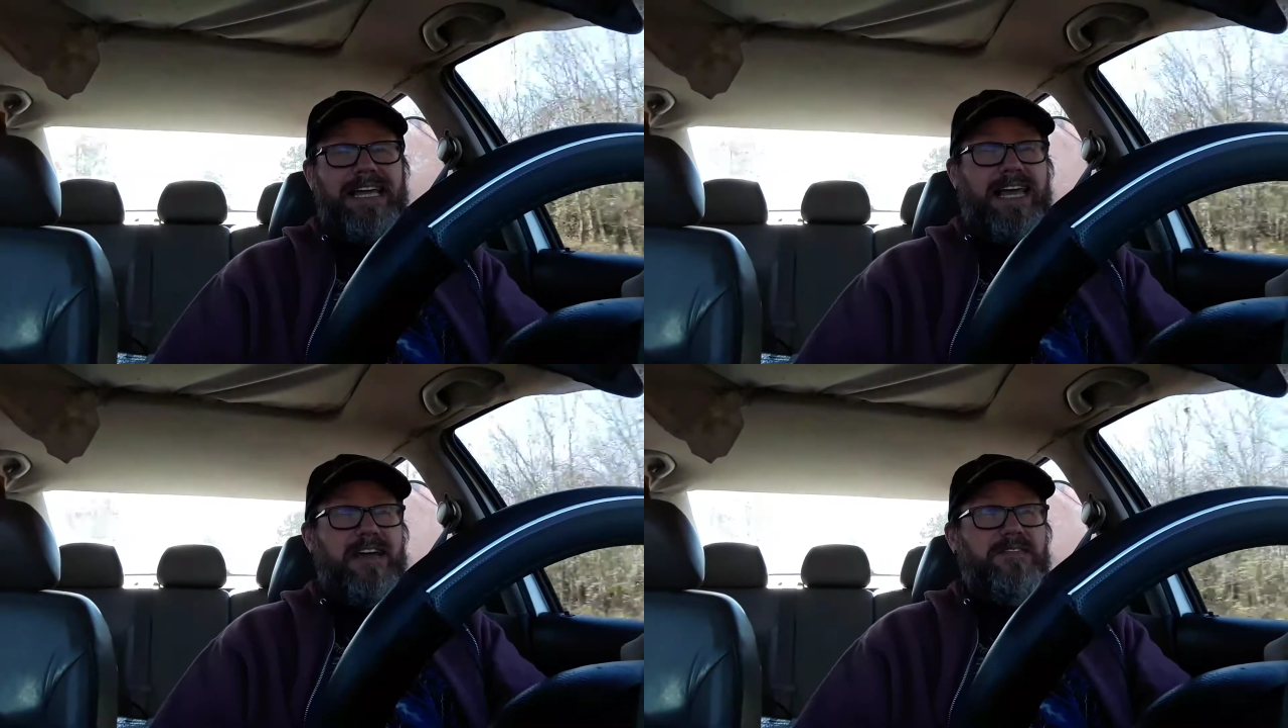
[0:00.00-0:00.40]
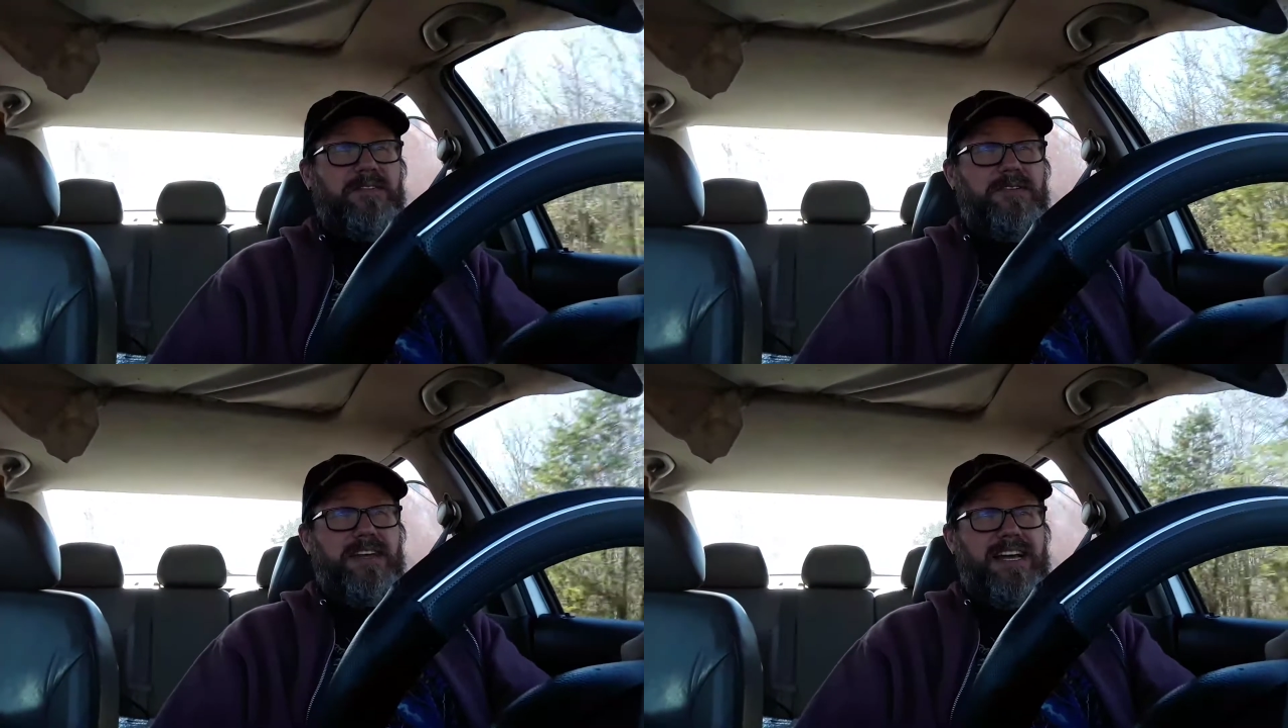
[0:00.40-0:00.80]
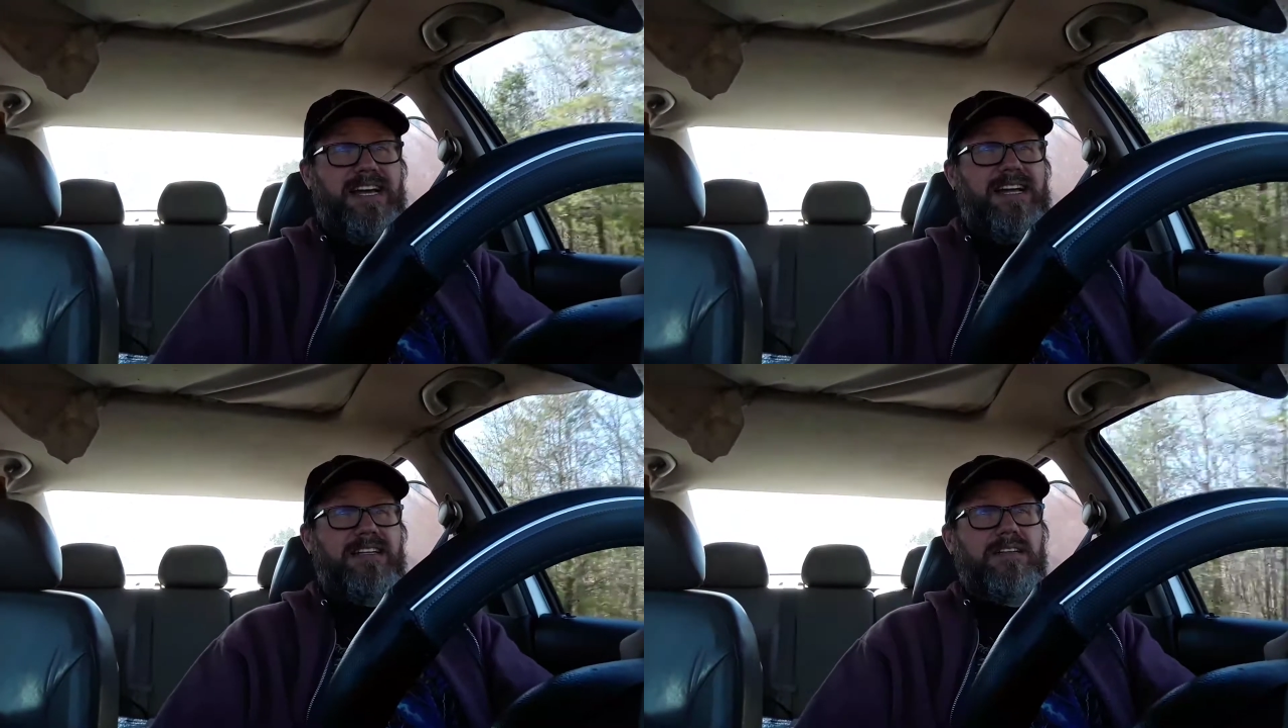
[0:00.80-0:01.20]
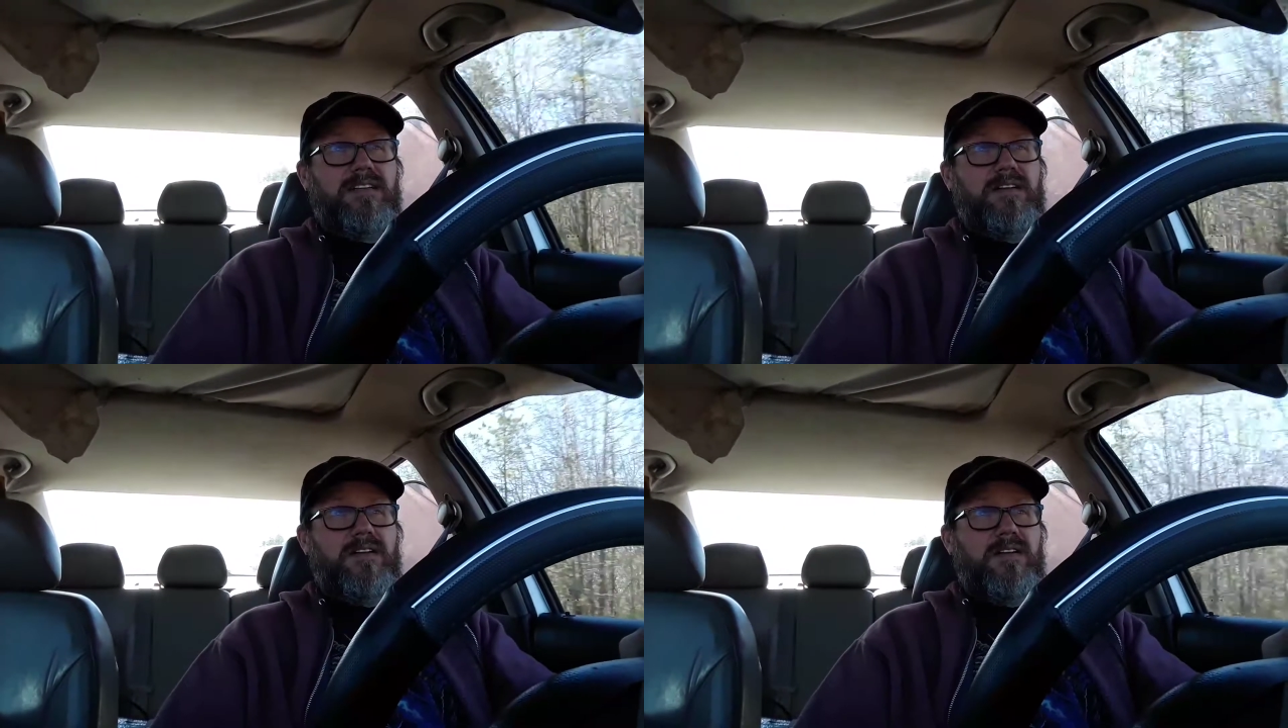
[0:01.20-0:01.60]
after that
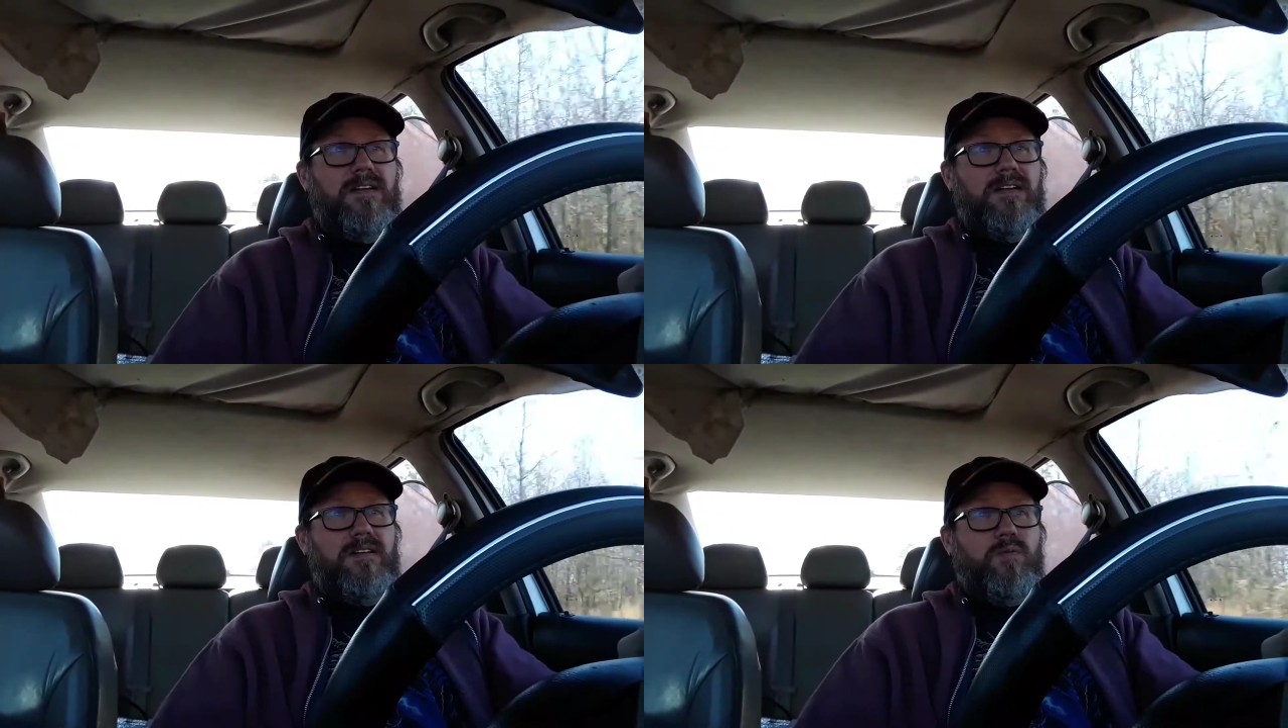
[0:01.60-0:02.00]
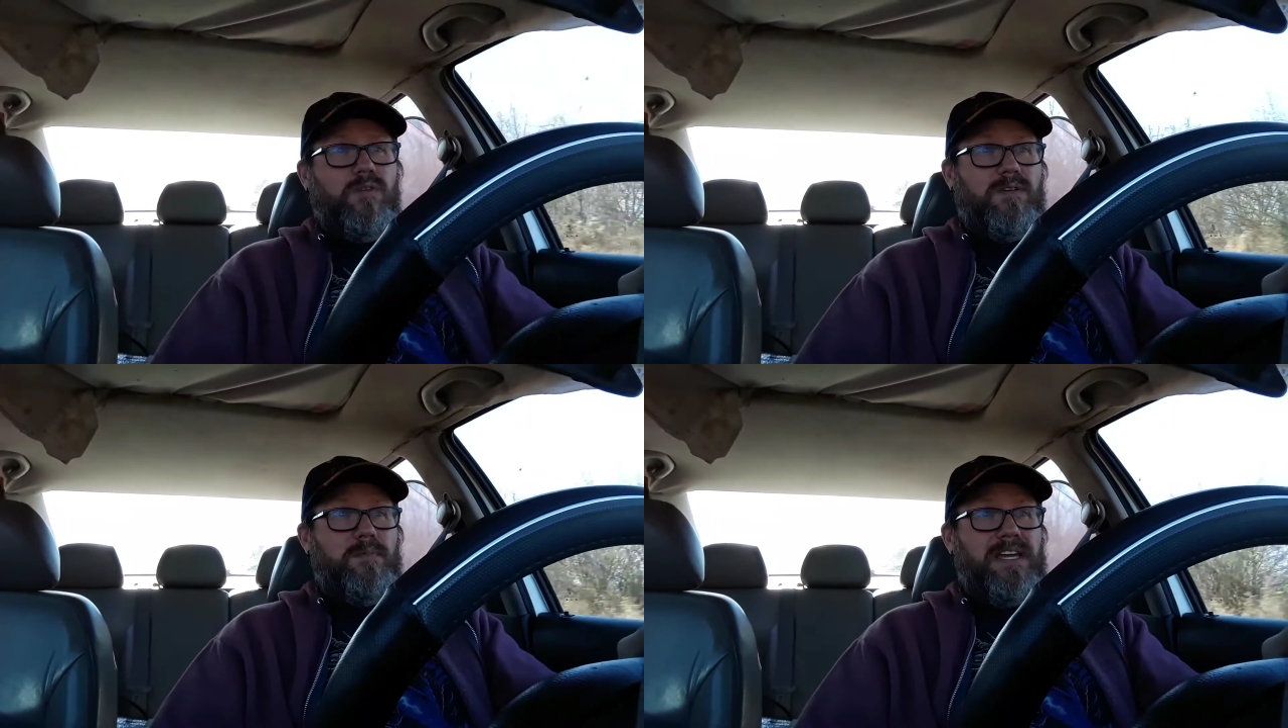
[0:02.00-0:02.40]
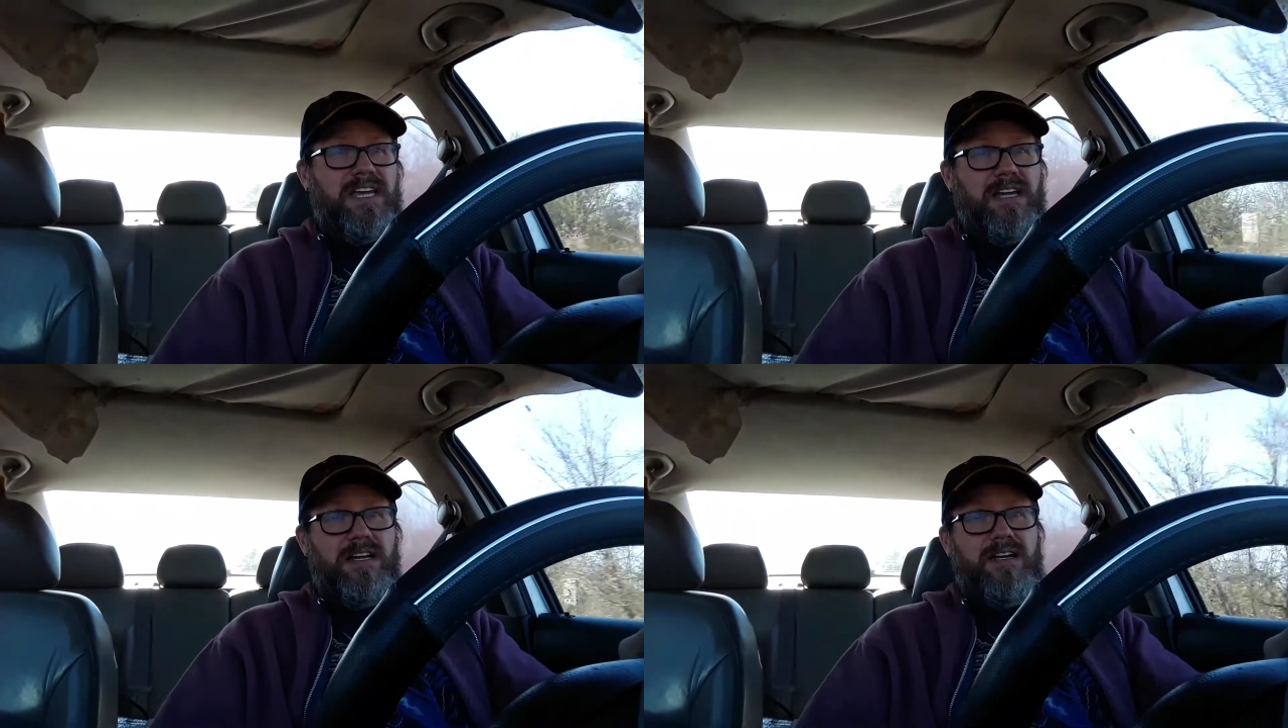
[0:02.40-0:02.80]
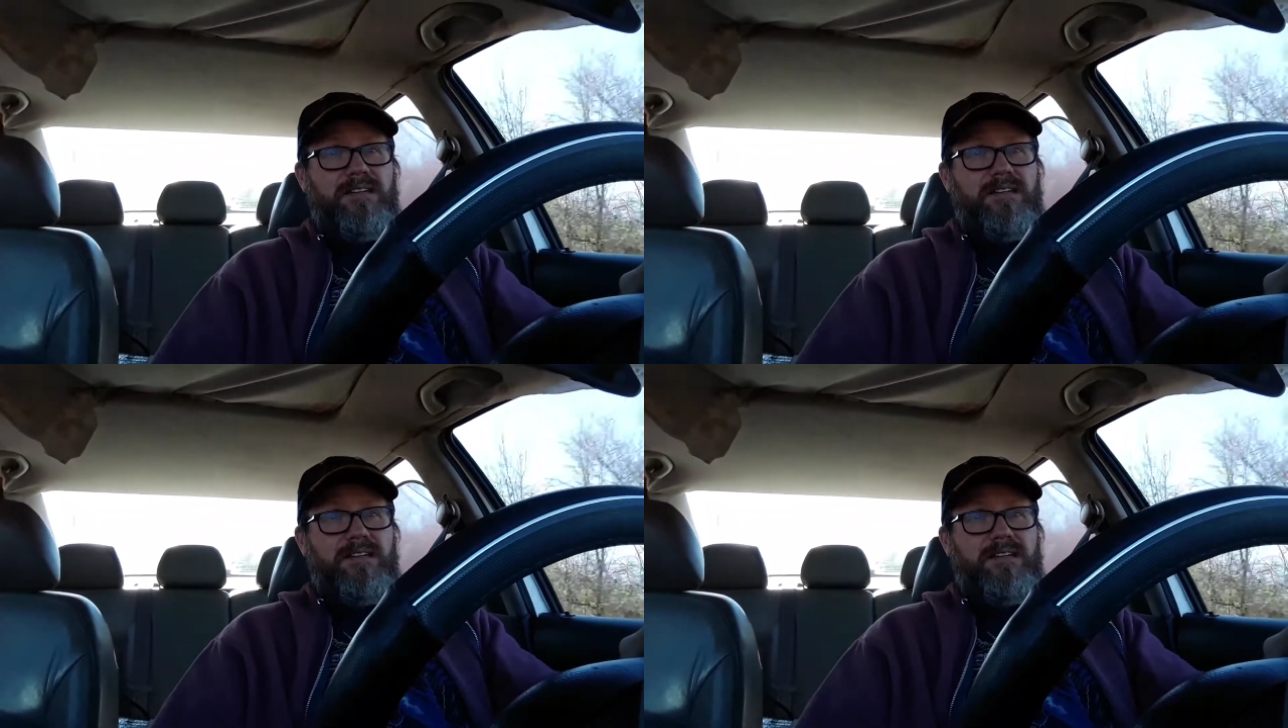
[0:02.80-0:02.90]
will be uh,